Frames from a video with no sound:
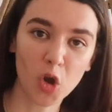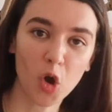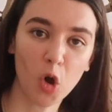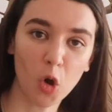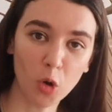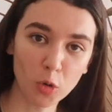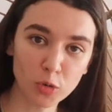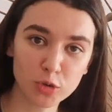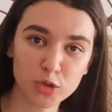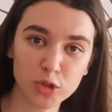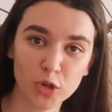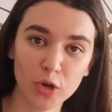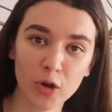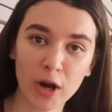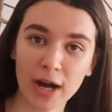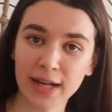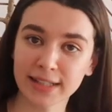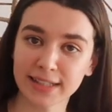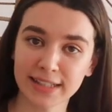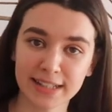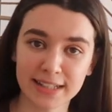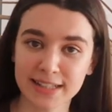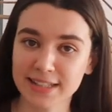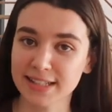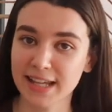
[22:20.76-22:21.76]
Also, I
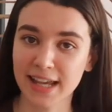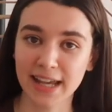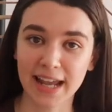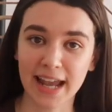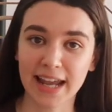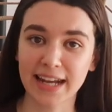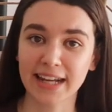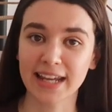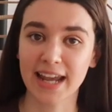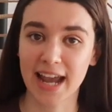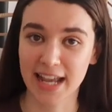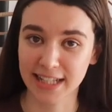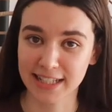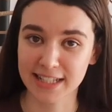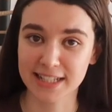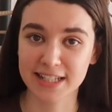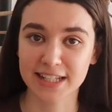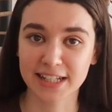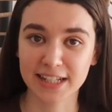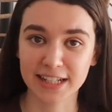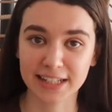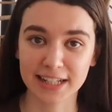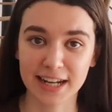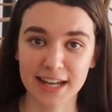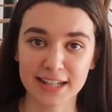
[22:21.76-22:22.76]
didn't take any
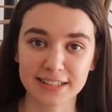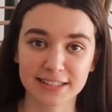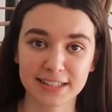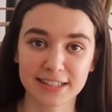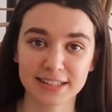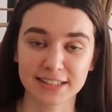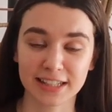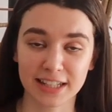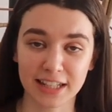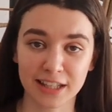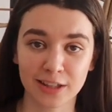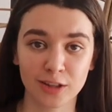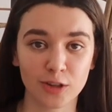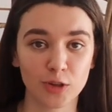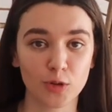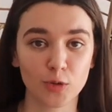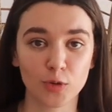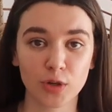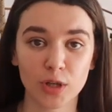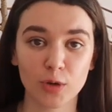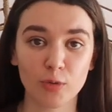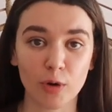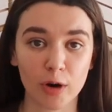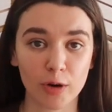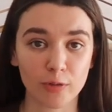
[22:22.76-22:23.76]
editing classes in
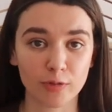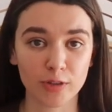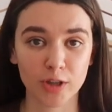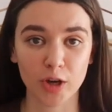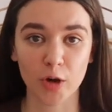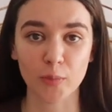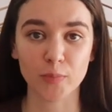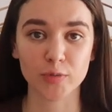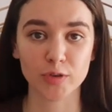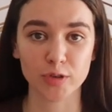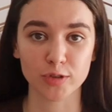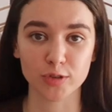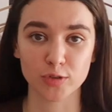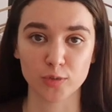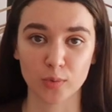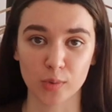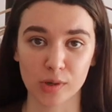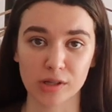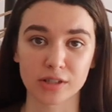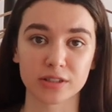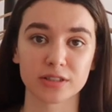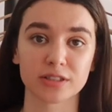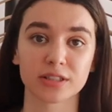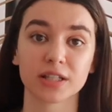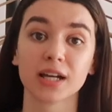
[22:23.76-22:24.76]
uni. One of the options
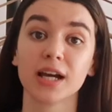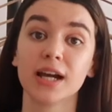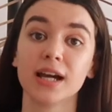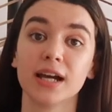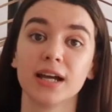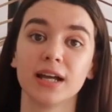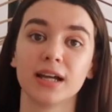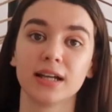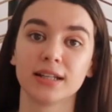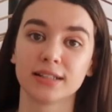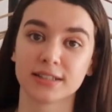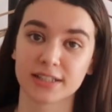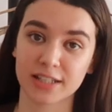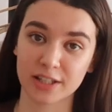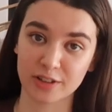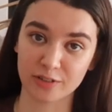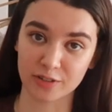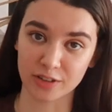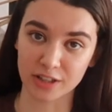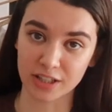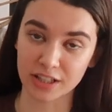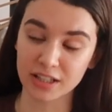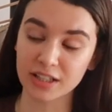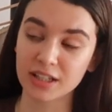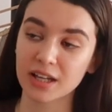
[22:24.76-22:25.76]
was
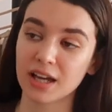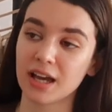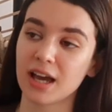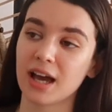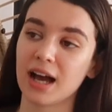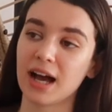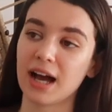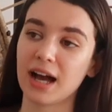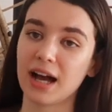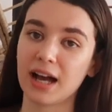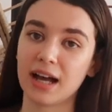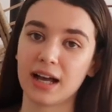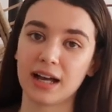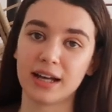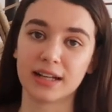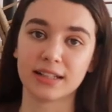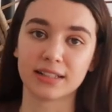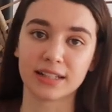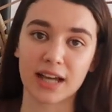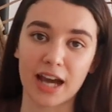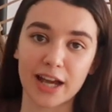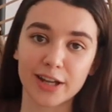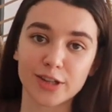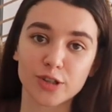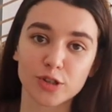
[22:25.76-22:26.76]
TV, and
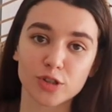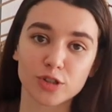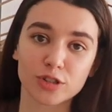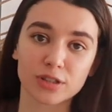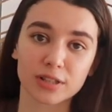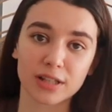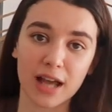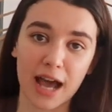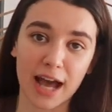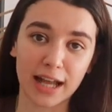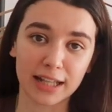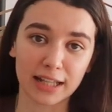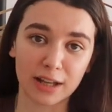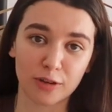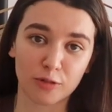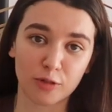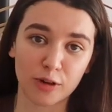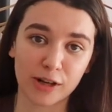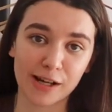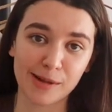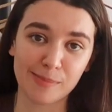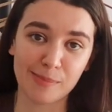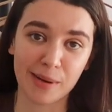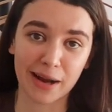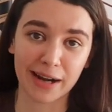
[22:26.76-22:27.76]
I just had a
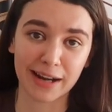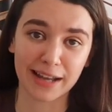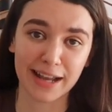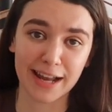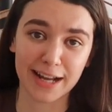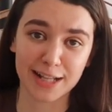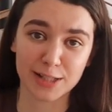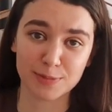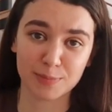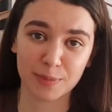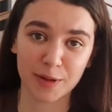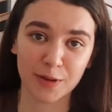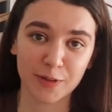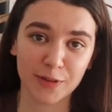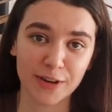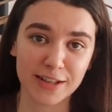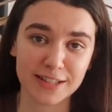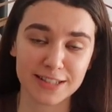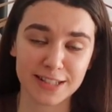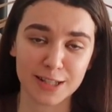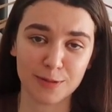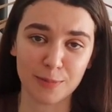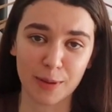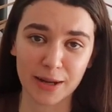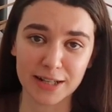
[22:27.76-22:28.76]
really bad
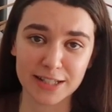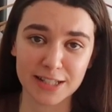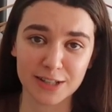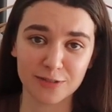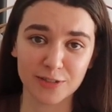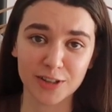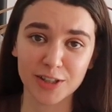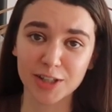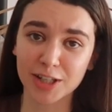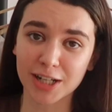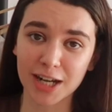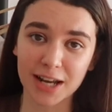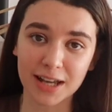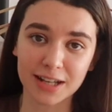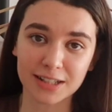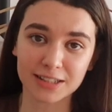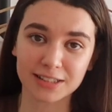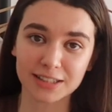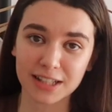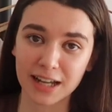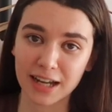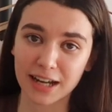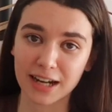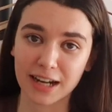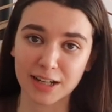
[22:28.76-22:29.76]
experience in my TV class
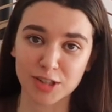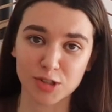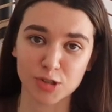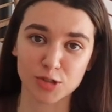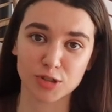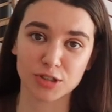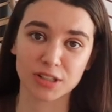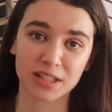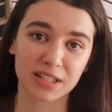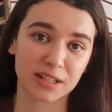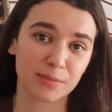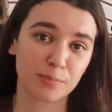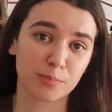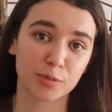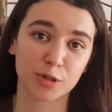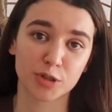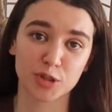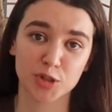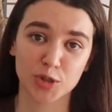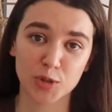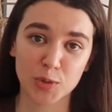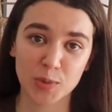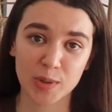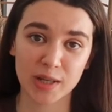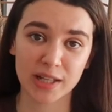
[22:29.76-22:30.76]
and I just didn't
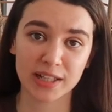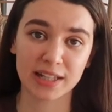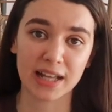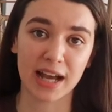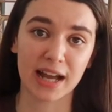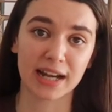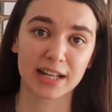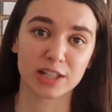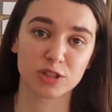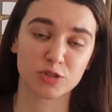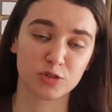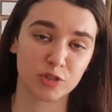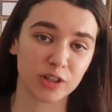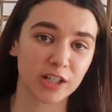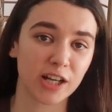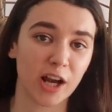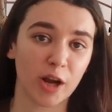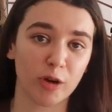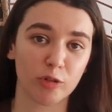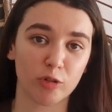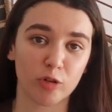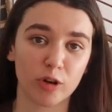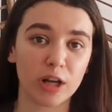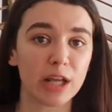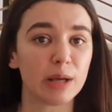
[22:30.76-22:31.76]
pursue it. And it's really
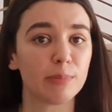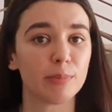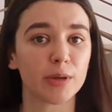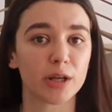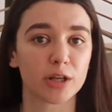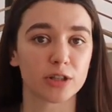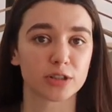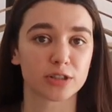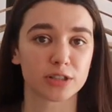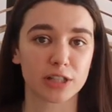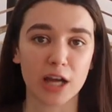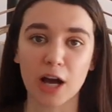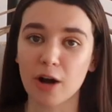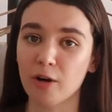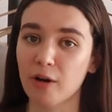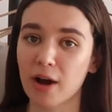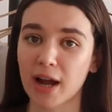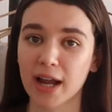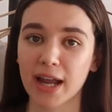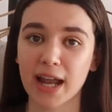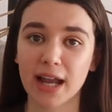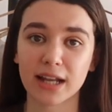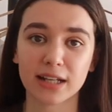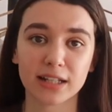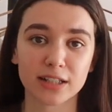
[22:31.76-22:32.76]
ironic because now
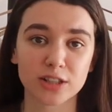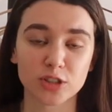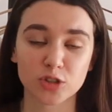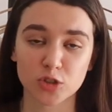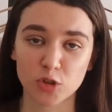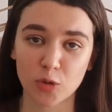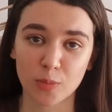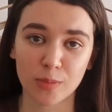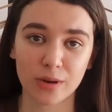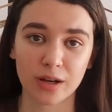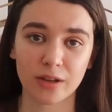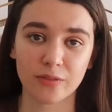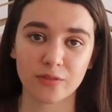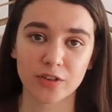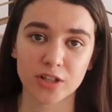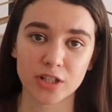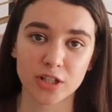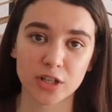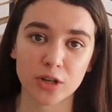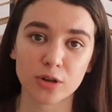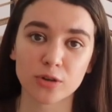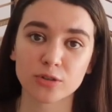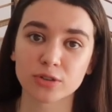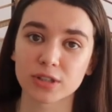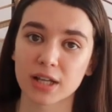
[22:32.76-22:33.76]
I edit so many
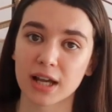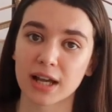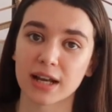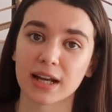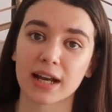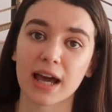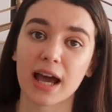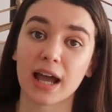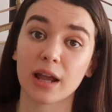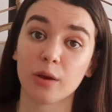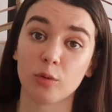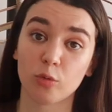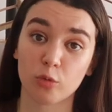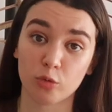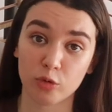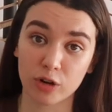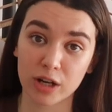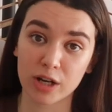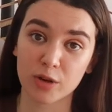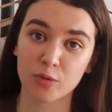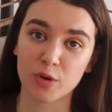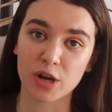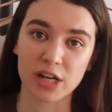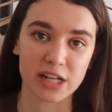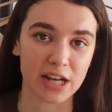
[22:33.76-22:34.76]
videos and I
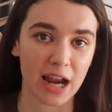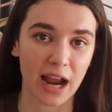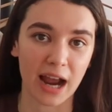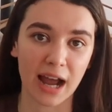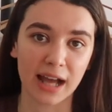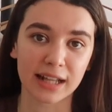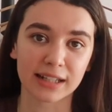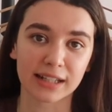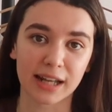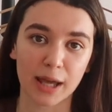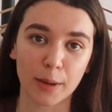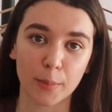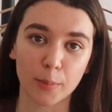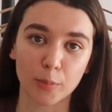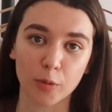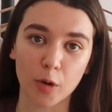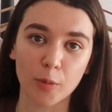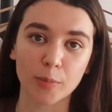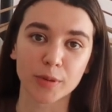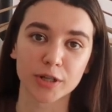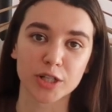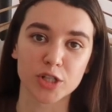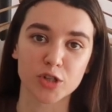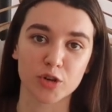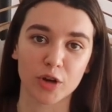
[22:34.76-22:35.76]
really wish I had like
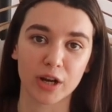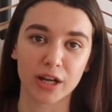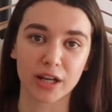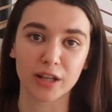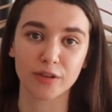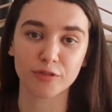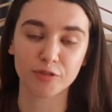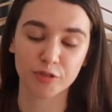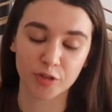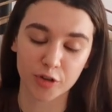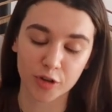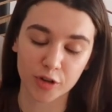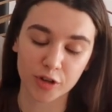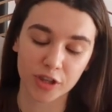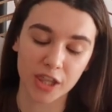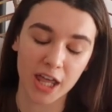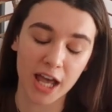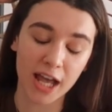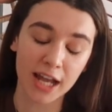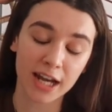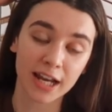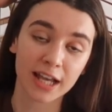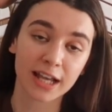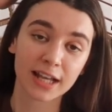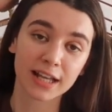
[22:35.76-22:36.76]
proper training for
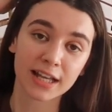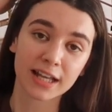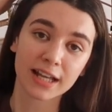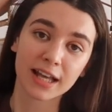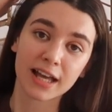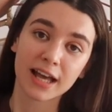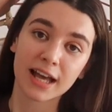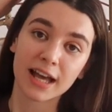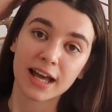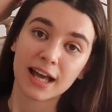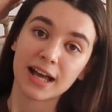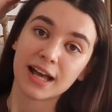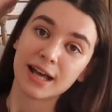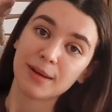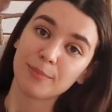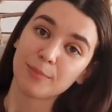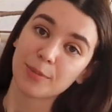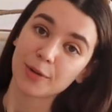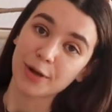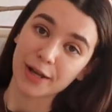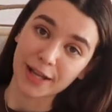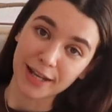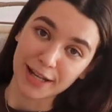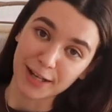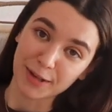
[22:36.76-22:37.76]
that.
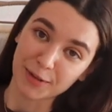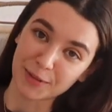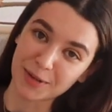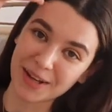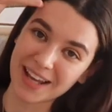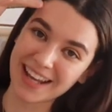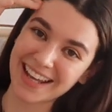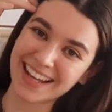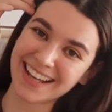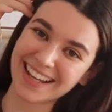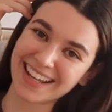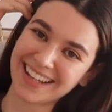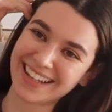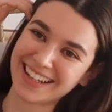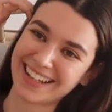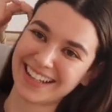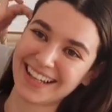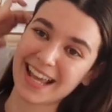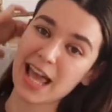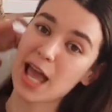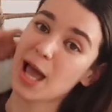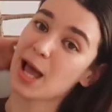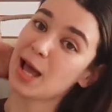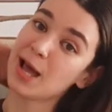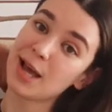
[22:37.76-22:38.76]
But anyway,
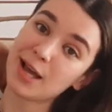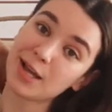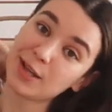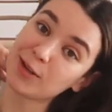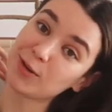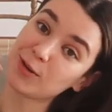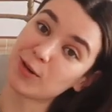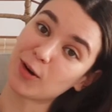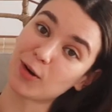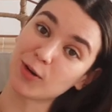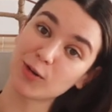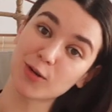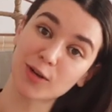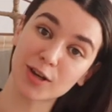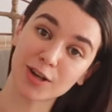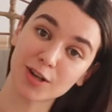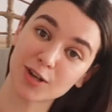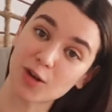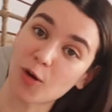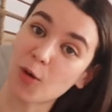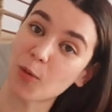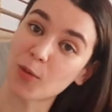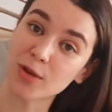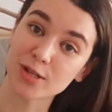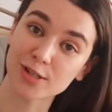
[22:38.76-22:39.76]
you know, you can
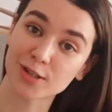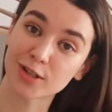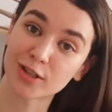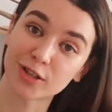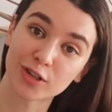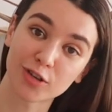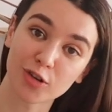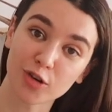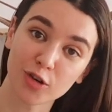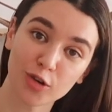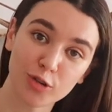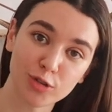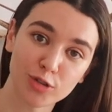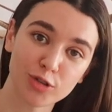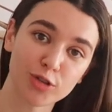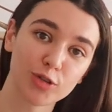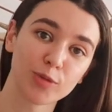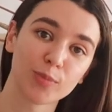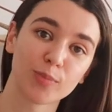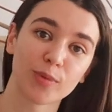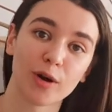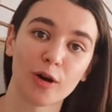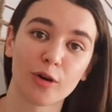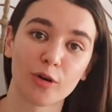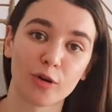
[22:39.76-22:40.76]
always learn on
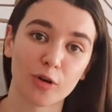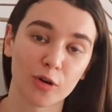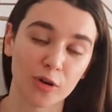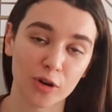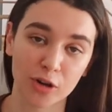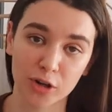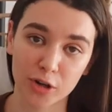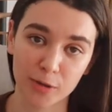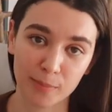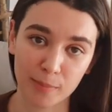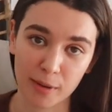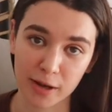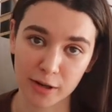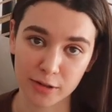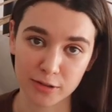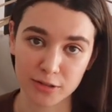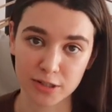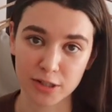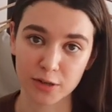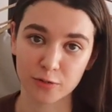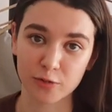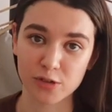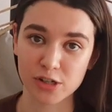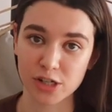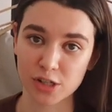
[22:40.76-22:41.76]
YouTube or learn by
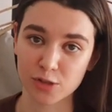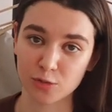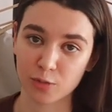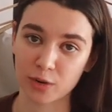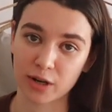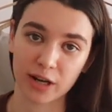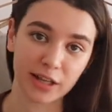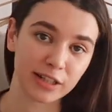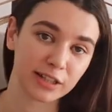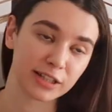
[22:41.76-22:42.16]
yourself, which is what I